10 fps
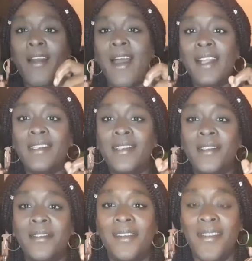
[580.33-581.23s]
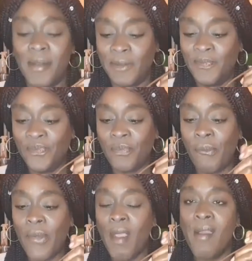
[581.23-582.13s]
guys,
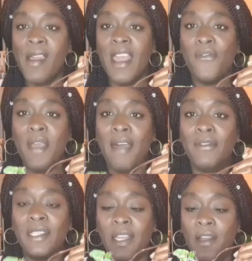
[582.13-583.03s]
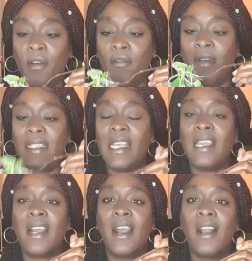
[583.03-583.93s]
if you haven't done it
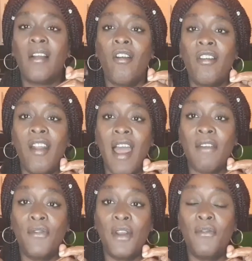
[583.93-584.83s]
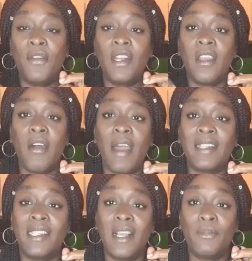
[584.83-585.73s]
already, click on like for the video
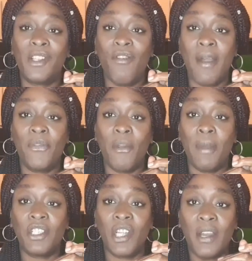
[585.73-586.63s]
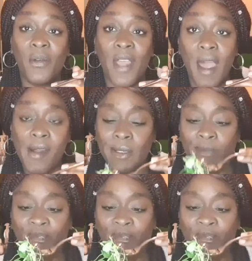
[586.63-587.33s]
and subscribe to my channel, yeah?